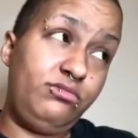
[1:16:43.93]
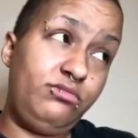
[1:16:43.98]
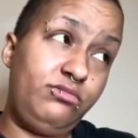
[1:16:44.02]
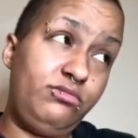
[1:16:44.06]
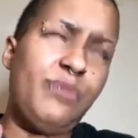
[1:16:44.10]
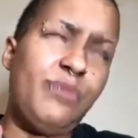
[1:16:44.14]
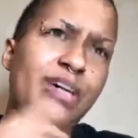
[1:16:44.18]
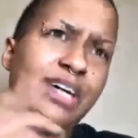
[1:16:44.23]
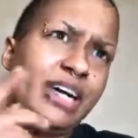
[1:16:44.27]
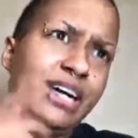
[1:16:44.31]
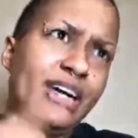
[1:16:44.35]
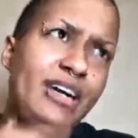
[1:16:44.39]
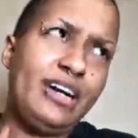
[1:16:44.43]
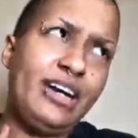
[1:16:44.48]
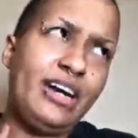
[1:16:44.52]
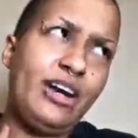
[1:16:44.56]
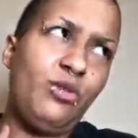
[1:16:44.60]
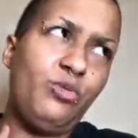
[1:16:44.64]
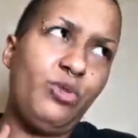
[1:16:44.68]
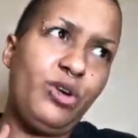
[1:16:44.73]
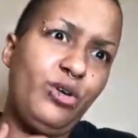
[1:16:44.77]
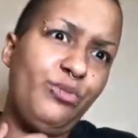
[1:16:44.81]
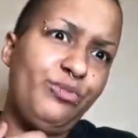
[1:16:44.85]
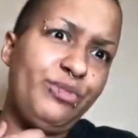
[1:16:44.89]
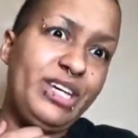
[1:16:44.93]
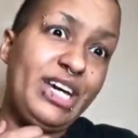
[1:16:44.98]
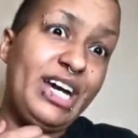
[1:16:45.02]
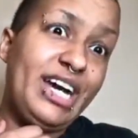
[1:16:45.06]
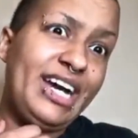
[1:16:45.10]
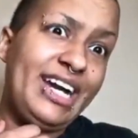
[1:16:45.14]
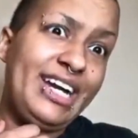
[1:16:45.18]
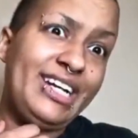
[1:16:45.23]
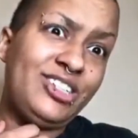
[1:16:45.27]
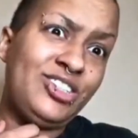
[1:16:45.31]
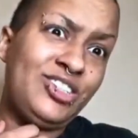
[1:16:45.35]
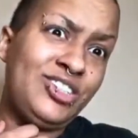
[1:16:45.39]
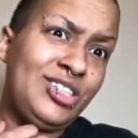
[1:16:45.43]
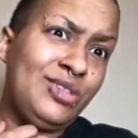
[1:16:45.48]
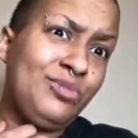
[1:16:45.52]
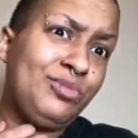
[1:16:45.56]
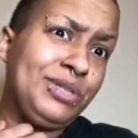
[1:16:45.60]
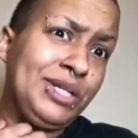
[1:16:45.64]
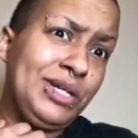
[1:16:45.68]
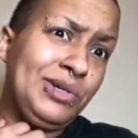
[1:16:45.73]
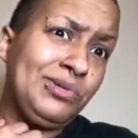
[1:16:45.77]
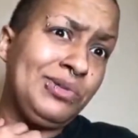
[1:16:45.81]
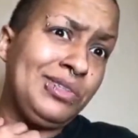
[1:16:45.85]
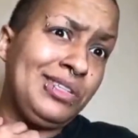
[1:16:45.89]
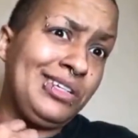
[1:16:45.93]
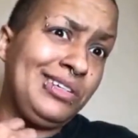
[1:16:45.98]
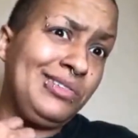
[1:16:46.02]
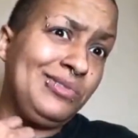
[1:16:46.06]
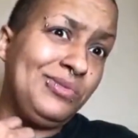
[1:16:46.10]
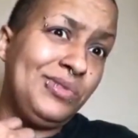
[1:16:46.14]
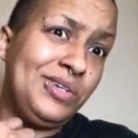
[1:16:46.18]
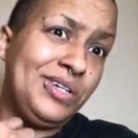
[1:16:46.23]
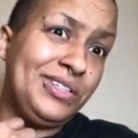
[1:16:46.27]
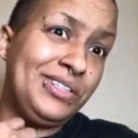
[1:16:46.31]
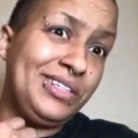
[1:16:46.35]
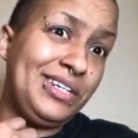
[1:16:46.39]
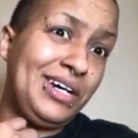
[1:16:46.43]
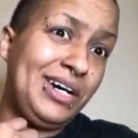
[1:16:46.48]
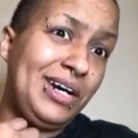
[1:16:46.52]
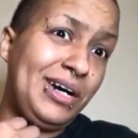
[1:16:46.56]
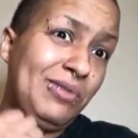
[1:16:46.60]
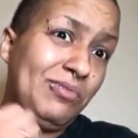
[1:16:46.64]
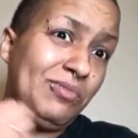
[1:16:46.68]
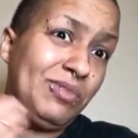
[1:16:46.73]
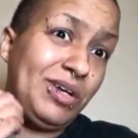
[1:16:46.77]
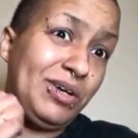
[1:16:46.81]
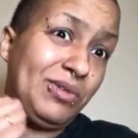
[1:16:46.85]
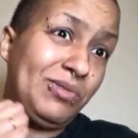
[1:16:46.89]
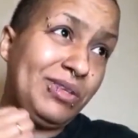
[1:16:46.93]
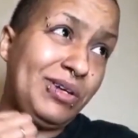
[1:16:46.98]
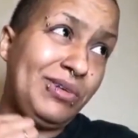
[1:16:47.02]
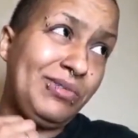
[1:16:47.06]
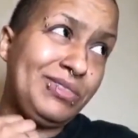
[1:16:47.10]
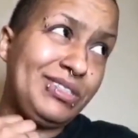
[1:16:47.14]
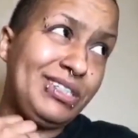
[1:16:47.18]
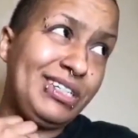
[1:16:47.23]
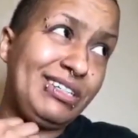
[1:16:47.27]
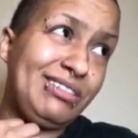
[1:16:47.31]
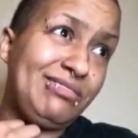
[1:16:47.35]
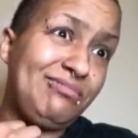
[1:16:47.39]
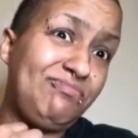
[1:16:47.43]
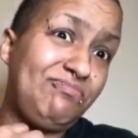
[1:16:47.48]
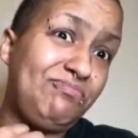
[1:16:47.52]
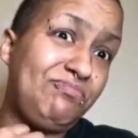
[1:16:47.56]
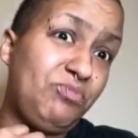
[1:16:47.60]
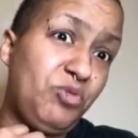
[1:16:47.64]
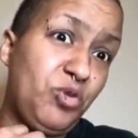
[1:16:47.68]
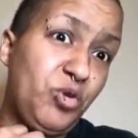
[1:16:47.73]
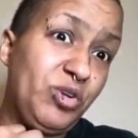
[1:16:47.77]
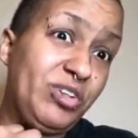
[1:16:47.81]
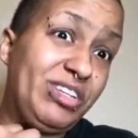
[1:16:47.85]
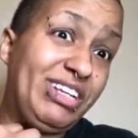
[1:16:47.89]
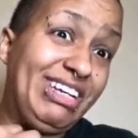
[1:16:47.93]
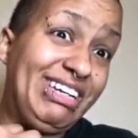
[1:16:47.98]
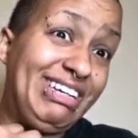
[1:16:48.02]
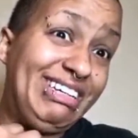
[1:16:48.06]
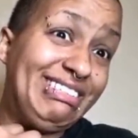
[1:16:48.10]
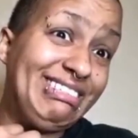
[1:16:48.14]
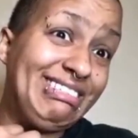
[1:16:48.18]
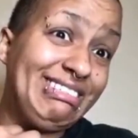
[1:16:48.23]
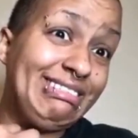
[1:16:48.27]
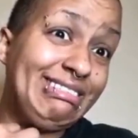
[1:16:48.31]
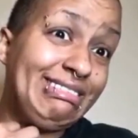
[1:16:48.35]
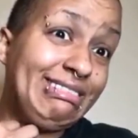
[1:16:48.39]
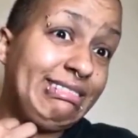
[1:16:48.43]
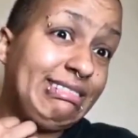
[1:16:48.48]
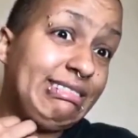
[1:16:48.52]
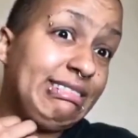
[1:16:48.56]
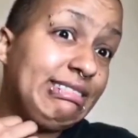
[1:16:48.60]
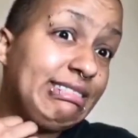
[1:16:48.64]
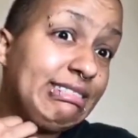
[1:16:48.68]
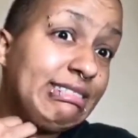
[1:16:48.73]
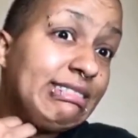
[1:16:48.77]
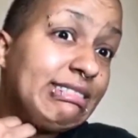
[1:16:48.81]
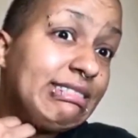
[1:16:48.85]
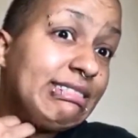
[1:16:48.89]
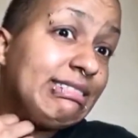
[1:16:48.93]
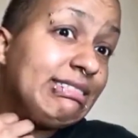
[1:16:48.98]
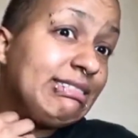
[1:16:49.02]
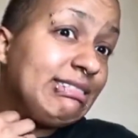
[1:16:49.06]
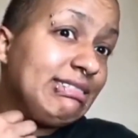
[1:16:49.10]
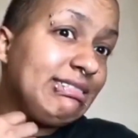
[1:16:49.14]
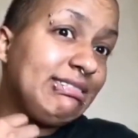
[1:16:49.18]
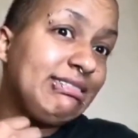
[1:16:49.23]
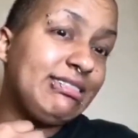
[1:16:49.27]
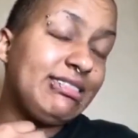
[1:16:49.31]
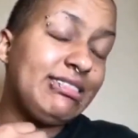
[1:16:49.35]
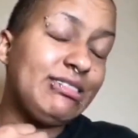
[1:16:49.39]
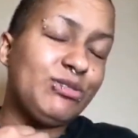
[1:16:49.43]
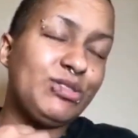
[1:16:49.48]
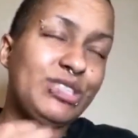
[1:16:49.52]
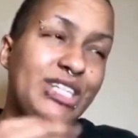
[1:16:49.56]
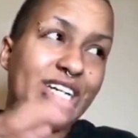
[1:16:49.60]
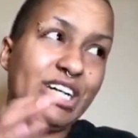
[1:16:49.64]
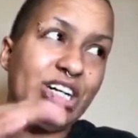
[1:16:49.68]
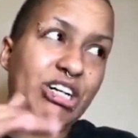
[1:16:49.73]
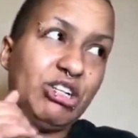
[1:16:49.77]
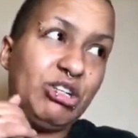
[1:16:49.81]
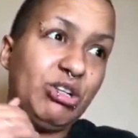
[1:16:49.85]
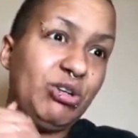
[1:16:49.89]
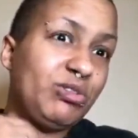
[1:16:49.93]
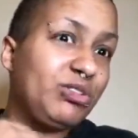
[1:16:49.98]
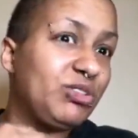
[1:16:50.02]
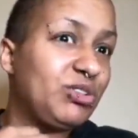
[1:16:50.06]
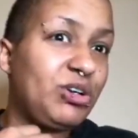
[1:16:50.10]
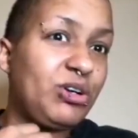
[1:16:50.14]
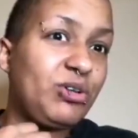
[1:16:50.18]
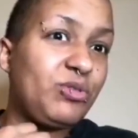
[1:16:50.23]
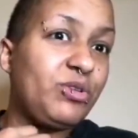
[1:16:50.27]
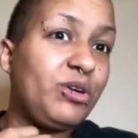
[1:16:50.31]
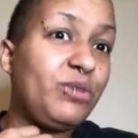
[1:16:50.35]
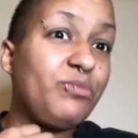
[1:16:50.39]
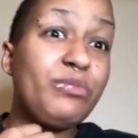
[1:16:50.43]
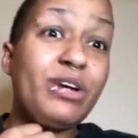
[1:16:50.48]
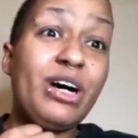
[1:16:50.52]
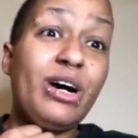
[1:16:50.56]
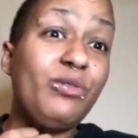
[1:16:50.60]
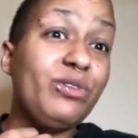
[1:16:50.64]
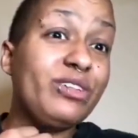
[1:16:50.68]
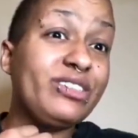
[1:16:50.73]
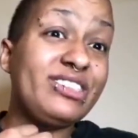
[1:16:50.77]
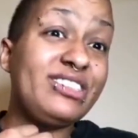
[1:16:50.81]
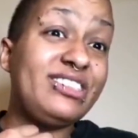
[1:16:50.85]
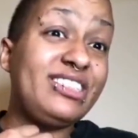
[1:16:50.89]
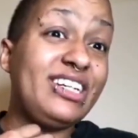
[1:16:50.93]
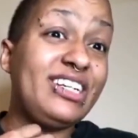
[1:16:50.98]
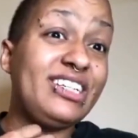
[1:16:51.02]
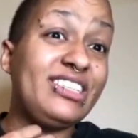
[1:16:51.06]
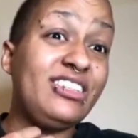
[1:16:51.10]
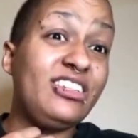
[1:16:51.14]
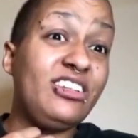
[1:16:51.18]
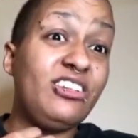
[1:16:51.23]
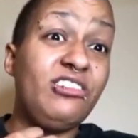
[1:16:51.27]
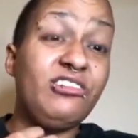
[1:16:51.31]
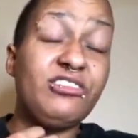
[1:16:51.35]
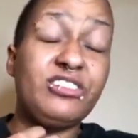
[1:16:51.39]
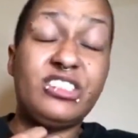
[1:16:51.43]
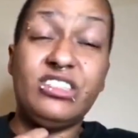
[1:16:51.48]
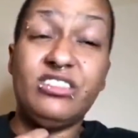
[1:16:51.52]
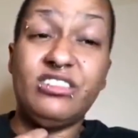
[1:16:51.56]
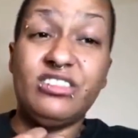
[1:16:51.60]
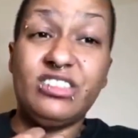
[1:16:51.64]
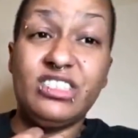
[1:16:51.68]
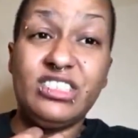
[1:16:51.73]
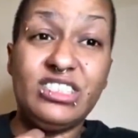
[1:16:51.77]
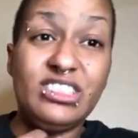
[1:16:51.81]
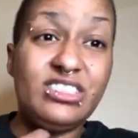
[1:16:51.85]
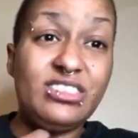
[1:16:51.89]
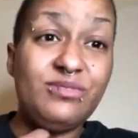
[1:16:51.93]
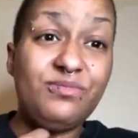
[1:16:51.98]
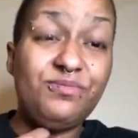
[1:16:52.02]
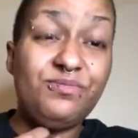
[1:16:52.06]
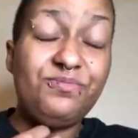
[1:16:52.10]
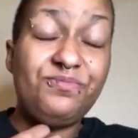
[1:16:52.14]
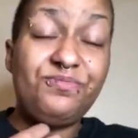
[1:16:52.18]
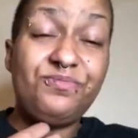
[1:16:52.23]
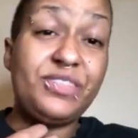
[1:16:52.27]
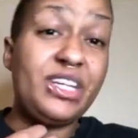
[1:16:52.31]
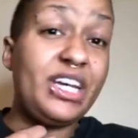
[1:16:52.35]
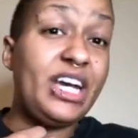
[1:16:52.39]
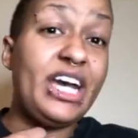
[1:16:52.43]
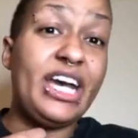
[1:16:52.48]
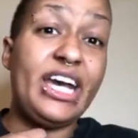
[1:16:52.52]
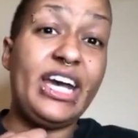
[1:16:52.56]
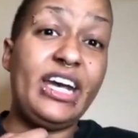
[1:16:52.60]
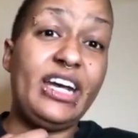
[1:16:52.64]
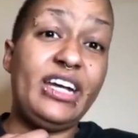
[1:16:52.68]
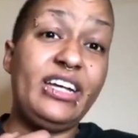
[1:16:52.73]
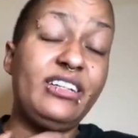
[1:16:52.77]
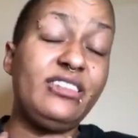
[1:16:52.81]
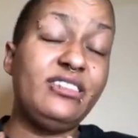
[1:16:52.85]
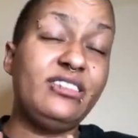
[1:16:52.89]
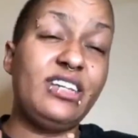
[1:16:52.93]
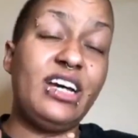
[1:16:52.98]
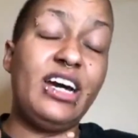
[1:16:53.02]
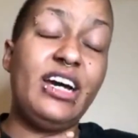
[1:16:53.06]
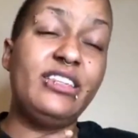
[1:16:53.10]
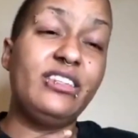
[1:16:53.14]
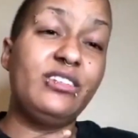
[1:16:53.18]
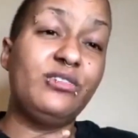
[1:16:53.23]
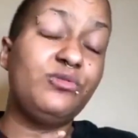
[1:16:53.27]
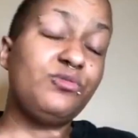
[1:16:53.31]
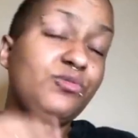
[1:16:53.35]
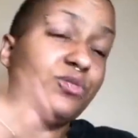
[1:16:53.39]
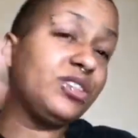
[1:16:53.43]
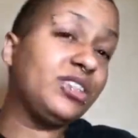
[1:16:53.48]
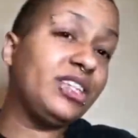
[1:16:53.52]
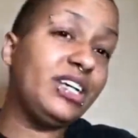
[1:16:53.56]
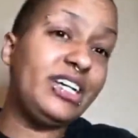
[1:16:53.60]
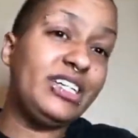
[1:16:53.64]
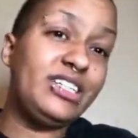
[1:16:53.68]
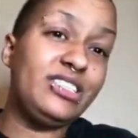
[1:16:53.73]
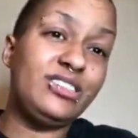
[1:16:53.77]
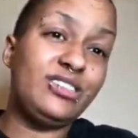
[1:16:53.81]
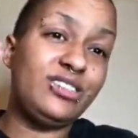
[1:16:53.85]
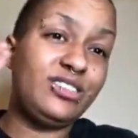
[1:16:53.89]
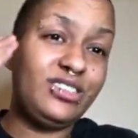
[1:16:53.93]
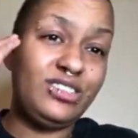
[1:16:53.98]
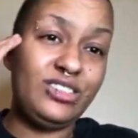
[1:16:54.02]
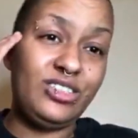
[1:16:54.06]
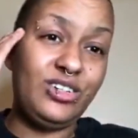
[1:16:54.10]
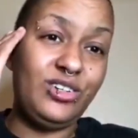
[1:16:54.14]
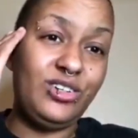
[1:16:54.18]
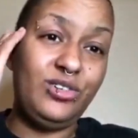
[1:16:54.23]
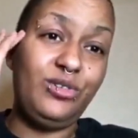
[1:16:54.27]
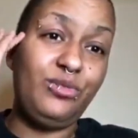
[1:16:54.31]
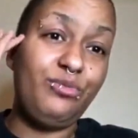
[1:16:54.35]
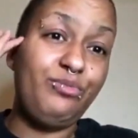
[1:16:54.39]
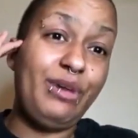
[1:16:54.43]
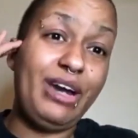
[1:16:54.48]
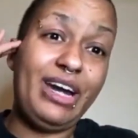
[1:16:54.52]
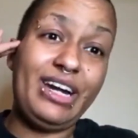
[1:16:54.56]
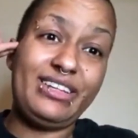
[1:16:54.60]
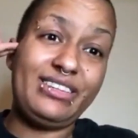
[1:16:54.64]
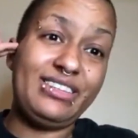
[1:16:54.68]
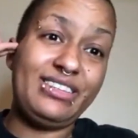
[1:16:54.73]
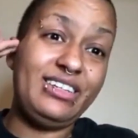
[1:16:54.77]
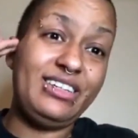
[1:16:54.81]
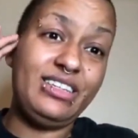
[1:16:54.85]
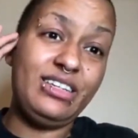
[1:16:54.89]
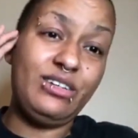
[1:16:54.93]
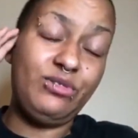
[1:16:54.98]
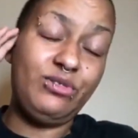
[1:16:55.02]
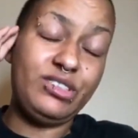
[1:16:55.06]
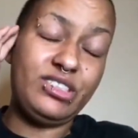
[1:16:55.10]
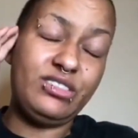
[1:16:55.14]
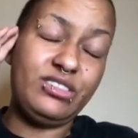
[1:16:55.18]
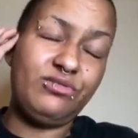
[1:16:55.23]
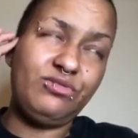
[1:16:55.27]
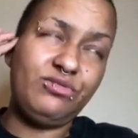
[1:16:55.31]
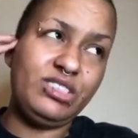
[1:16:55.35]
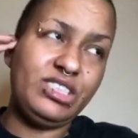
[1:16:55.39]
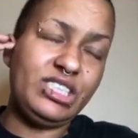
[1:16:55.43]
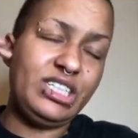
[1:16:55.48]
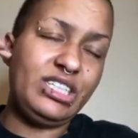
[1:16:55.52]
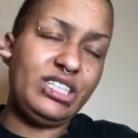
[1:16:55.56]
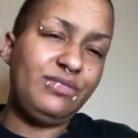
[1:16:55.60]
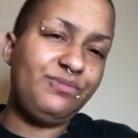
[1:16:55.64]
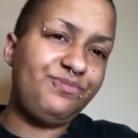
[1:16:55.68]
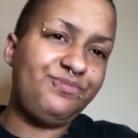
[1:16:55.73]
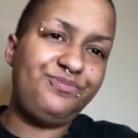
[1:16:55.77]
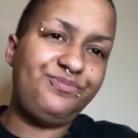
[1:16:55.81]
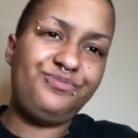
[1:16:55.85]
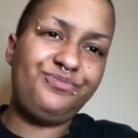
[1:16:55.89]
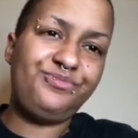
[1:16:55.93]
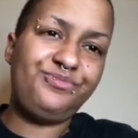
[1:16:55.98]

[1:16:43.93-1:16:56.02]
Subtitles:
I mean, I will admit I actually did play with it one time, like when I was like 14. It was like a glow in the dark one, but I wasn't taking it all serious. And I didn't realize, back then I wasn't really